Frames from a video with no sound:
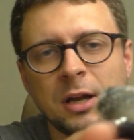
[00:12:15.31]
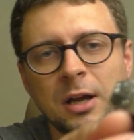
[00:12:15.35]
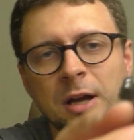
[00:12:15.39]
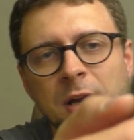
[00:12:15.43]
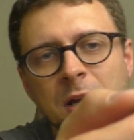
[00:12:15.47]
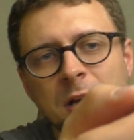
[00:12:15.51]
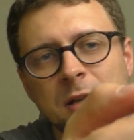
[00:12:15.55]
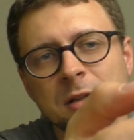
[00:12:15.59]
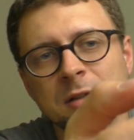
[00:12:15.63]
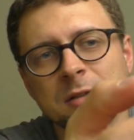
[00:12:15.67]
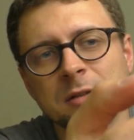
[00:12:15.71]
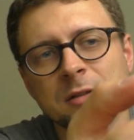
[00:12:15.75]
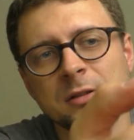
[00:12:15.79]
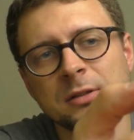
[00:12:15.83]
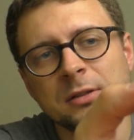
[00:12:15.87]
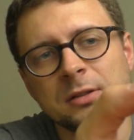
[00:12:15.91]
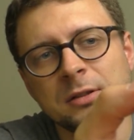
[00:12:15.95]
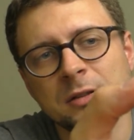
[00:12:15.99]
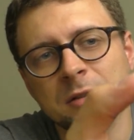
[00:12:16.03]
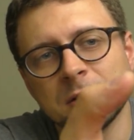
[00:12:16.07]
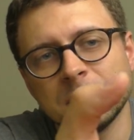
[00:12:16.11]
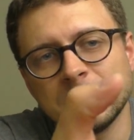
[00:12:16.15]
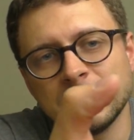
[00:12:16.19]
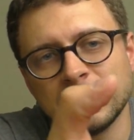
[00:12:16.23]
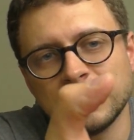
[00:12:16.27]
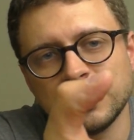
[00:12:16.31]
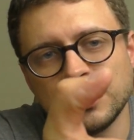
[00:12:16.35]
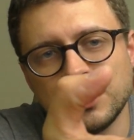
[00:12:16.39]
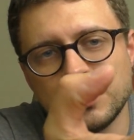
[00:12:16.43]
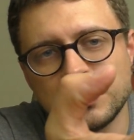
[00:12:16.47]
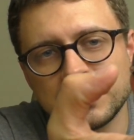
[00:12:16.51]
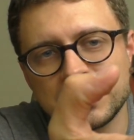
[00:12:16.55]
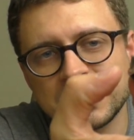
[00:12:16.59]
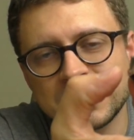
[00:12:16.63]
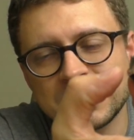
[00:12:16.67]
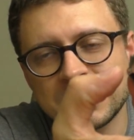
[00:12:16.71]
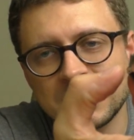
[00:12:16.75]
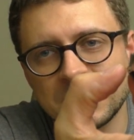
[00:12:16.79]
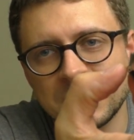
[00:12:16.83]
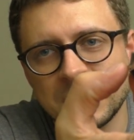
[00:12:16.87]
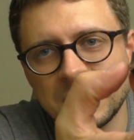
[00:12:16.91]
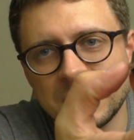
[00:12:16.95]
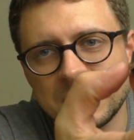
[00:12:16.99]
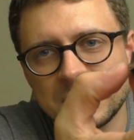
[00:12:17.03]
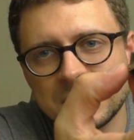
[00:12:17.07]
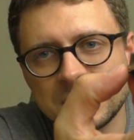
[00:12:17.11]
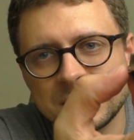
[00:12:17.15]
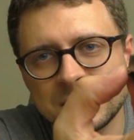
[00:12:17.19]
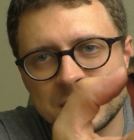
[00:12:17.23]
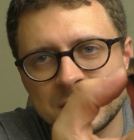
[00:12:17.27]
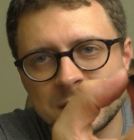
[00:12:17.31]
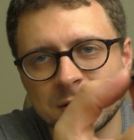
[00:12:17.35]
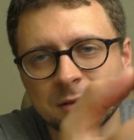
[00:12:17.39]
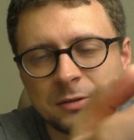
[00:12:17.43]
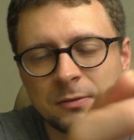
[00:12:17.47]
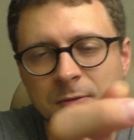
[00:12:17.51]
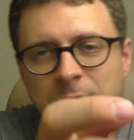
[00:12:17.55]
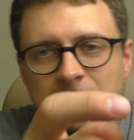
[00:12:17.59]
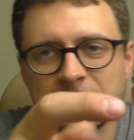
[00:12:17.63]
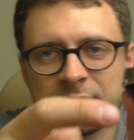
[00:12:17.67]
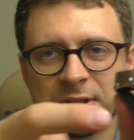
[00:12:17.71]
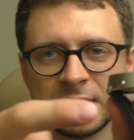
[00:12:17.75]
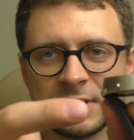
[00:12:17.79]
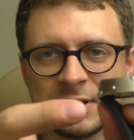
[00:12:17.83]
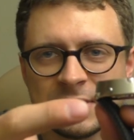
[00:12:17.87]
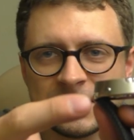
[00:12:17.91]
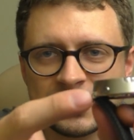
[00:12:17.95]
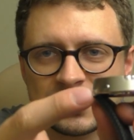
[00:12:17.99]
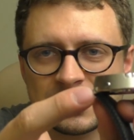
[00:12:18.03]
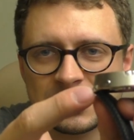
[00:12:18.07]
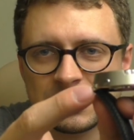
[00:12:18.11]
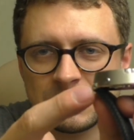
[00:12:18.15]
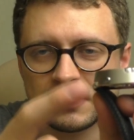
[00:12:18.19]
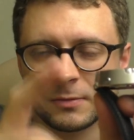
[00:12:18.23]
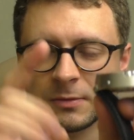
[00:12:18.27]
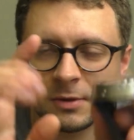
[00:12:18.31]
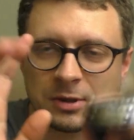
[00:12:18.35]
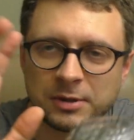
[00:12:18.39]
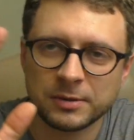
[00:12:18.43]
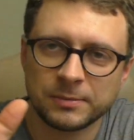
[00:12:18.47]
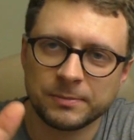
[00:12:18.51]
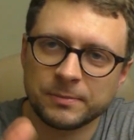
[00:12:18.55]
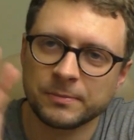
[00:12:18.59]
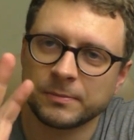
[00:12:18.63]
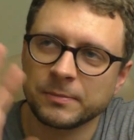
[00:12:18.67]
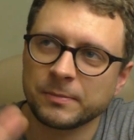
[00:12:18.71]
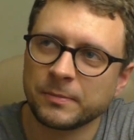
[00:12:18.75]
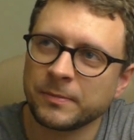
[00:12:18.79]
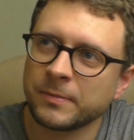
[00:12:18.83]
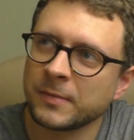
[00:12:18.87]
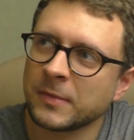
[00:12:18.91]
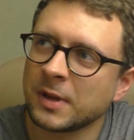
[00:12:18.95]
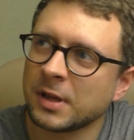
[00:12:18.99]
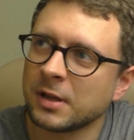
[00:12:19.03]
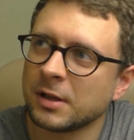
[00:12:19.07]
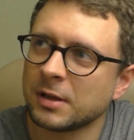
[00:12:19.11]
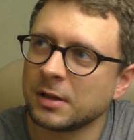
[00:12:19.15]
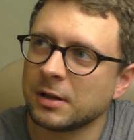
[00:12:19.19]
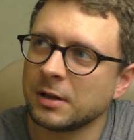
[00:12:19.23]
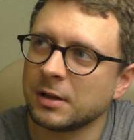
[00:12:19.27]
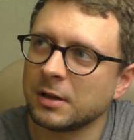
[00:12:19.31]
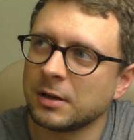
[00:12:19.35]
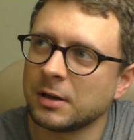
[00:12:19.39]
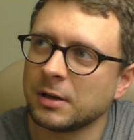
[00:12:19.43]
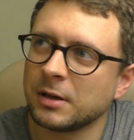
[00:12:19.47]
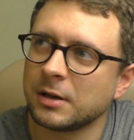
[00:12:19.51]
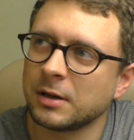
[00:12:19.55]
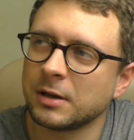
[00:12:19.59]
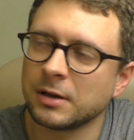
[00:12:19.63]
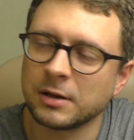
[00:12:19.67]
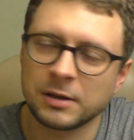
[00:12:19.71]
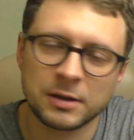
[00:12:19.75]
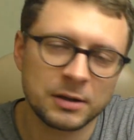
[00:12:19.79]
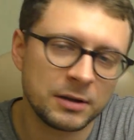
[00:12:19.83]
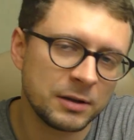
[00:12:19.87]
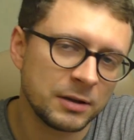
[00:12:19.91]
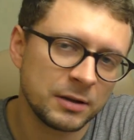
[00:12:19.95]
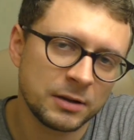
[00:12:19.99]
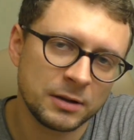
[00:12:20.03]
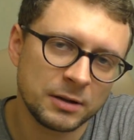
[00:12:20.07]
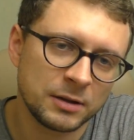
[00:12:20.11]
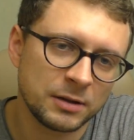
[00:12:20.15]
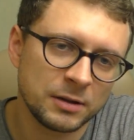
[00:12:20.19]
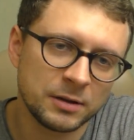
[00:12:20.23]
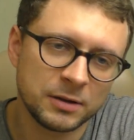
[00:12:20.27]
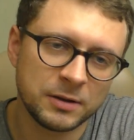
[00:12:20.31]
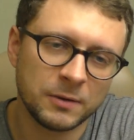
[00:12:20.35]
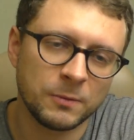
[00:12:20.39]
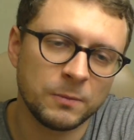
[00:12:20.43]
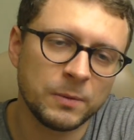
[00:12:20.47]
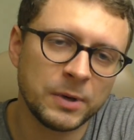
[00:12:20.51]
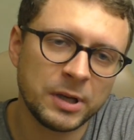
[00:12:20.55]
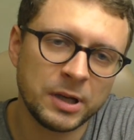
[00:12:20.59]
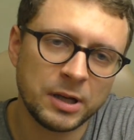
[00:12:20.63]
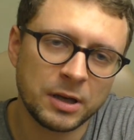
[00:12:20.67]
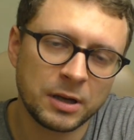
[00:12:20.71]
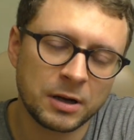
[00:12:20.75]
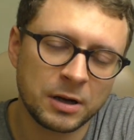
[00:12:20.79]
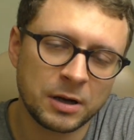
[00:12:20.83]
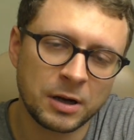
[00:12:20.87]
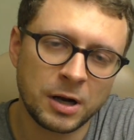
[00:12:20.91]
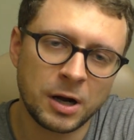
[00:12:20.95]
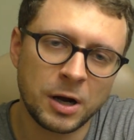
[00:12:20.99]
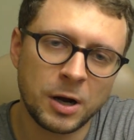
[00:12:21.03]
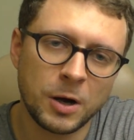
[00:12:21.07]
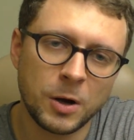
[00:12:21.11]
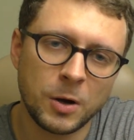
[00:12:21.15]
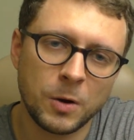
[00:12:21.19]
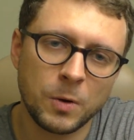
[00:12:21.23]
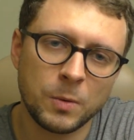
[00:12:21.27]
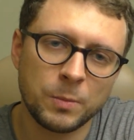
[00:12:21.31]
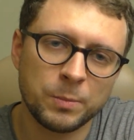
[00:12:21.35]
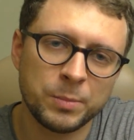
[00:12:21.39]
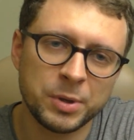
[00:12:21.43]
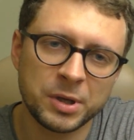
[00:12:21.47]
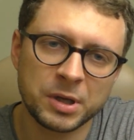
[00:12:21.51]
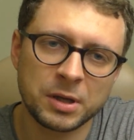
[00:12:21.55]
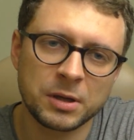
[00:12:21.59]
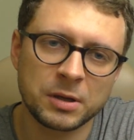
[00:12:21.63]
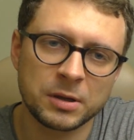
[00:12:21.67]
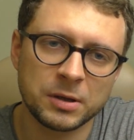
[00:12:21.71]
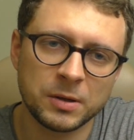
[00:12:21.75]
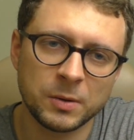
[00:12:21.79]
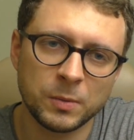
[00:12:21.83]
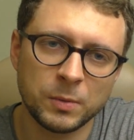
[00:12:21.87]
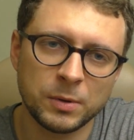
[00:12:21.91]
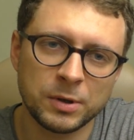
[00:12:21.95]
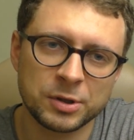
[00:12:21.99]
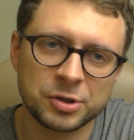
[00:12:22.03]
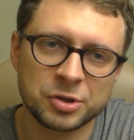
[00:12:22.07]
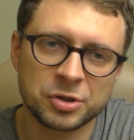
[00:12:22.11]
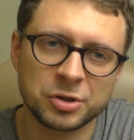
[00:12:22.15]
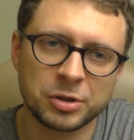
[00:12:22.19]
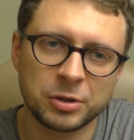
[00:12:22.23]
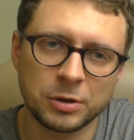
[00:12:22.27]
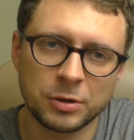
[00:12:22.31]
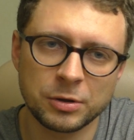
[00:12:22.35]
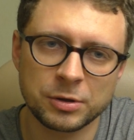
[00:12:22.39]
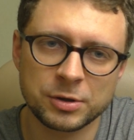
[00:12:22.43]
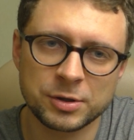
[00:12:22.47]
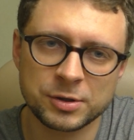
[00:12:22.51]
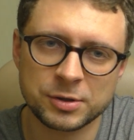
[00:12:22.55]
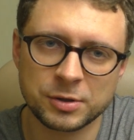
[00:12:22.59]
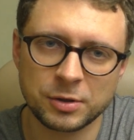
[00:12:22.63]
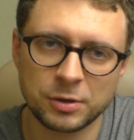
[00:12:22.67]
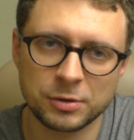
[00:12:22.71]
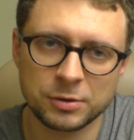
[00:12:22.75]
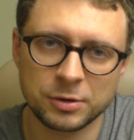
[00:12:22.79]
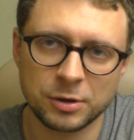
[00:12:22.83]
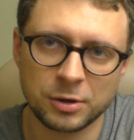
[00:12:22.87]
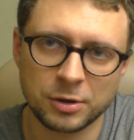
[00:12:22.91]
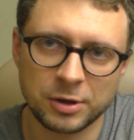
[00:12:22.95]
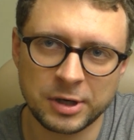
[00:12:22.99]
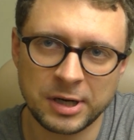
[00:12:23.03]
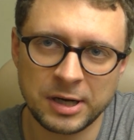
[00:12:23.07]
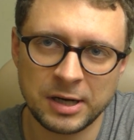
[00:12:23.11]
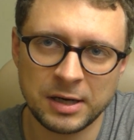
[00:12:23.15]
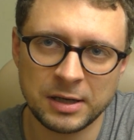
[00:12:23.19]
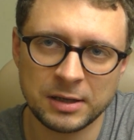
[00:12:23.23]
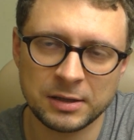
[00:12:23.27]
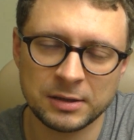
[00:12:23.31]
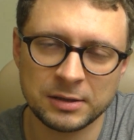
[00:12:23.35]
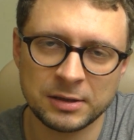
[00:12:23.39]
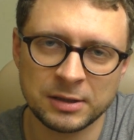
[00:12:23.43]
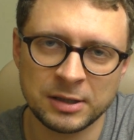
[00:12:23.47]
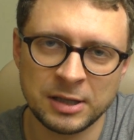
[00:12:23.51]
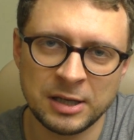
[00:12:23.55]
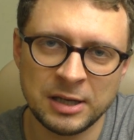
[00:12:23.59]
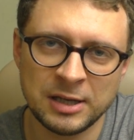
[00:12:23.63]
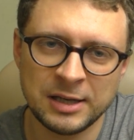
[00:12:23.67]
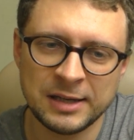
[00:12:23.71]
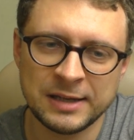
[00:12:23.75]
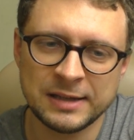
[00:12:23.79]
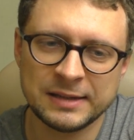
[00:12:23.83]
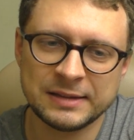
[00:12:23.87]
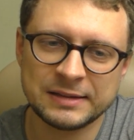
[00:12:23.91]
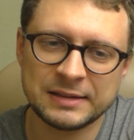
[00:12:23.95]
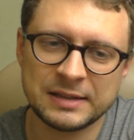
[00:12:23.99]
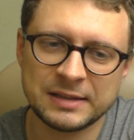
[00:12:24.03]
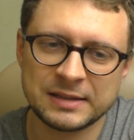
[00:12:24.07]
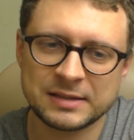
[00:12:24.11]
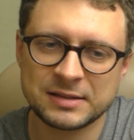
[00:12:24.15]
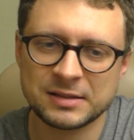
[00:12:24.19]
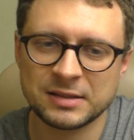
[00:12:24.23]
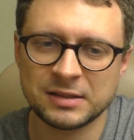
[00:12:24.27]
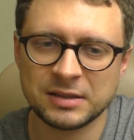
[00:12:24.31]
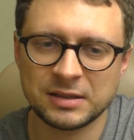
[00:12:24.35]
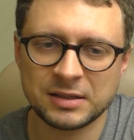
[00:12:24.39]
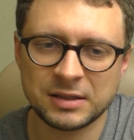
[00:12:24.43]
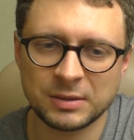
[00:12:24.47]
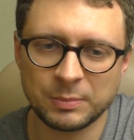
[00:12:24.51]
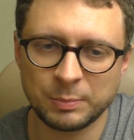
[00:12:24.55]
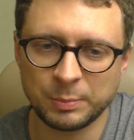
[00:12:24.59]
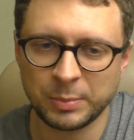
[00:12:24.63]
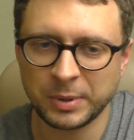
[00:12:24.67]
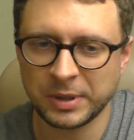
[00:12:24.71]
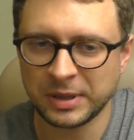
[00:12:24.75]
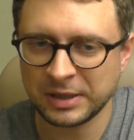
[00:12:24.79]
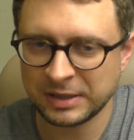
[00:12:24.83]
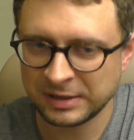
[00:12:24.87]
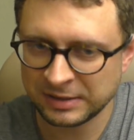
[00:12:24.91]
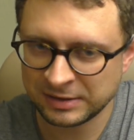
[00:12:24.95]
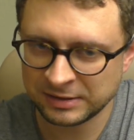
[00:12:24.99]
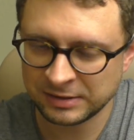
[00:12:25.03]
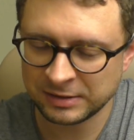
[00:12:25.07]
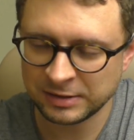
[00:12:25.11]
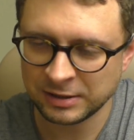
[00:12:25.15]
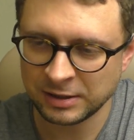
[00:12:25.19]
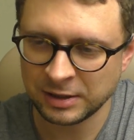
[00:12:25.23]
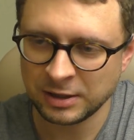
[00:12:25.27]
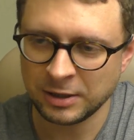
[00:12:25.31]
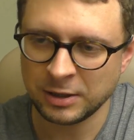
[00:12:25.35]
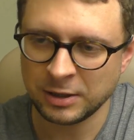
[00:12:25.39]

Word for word: And those lugs, the this well, uh, the way how big the watch looks on your hand doesn't depend